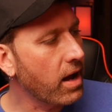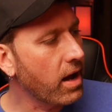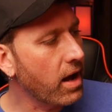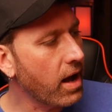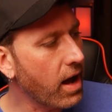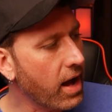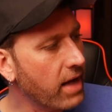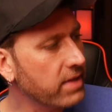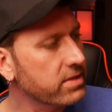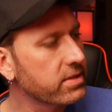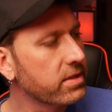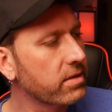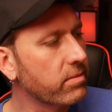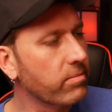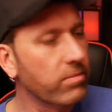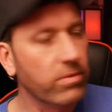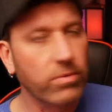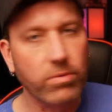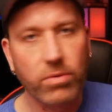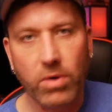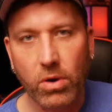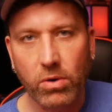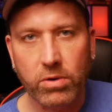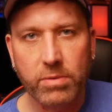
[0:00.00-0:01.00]

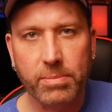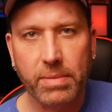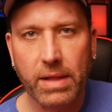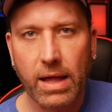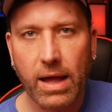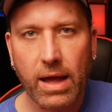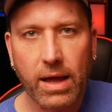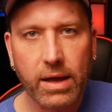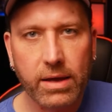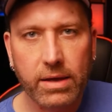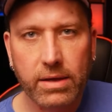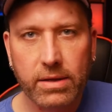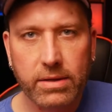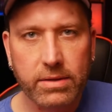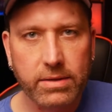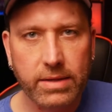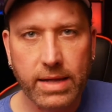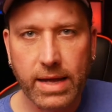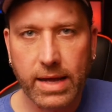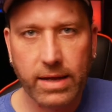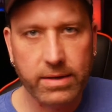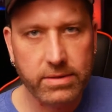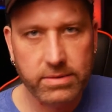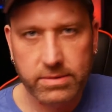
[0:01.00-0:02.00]
awesome roadblock
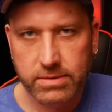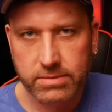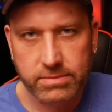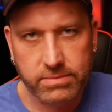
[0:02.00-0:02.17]
that